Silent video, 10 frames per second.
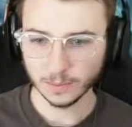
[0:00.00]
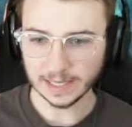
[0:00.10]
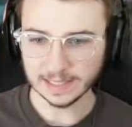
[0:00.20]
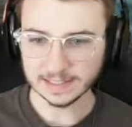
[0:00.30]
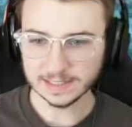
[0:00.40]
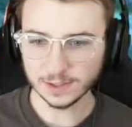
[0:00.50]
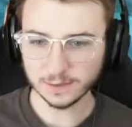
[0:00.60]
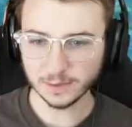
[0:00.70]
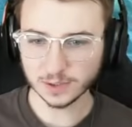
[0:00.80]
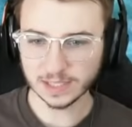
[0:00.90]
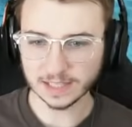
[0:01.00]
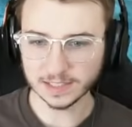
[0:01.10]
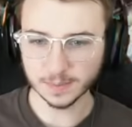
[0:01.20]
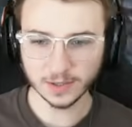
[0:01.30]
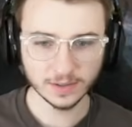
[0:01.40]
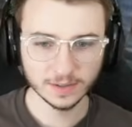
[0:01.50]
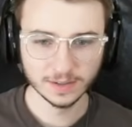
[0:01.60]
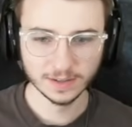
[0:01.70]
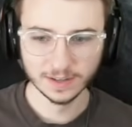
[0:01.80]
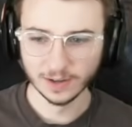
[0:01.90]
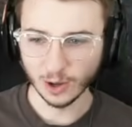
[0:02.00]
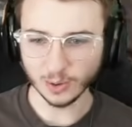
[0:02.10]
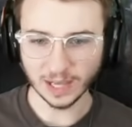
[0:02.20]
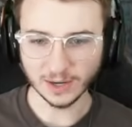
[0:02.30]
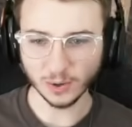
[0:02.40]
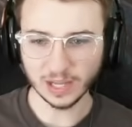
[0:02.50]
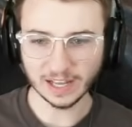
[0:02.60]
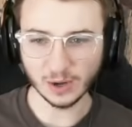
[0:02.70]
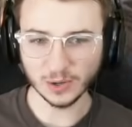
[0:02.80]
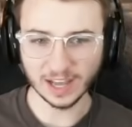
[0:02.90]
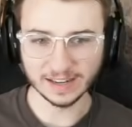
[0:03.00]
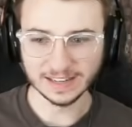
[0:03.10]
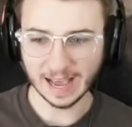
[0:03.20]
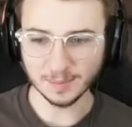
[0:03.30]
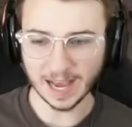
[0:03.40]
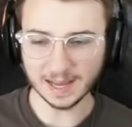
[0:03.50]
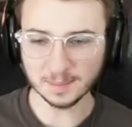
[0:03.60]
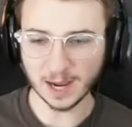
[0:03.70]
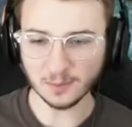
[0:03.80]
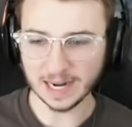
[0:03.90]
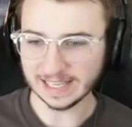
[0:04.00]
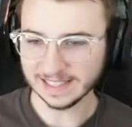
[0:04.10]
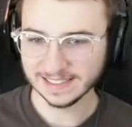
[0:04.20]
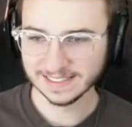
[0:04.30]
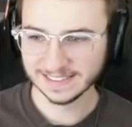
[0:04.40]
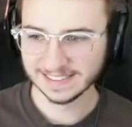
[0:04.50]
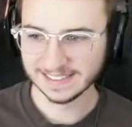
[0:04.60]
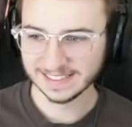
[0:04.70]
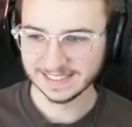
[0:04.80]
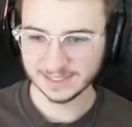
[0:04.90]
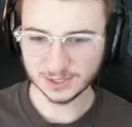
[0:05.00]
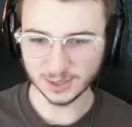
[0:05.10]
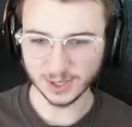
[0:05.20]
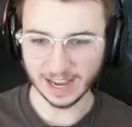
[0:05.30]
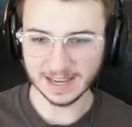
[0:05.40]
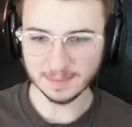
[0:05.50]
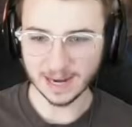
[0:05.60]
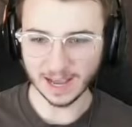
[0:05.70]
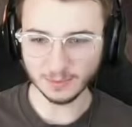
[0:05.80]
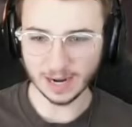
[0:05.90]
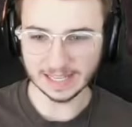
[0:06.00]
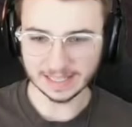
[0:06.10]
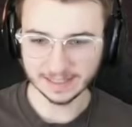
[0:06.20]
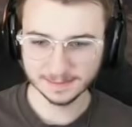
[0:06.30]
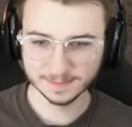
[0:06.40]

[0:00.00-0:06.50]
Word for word: Wait, is this our first customer? Hold on, hold on, hold on. I'm not I'm not ready. Sir, I am not ready.